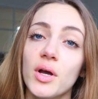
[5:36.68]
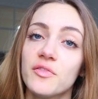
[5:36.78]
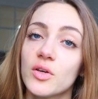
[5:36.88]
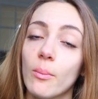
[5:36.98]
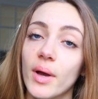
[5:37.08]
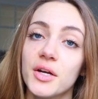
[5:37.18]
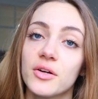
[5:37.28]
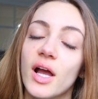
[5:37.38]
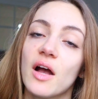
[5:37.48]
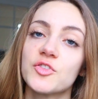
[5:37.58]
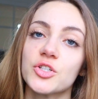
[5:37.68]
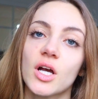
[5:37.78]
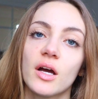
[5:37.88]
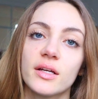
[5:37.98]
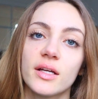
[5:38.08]
do I feel better after
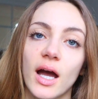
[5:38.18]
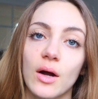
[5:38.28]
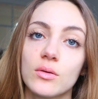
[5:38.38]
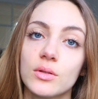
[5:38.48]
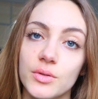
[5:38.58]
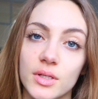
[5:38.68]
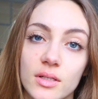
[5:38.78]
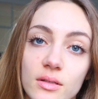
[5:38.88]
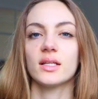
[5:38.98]
cutting out gluten?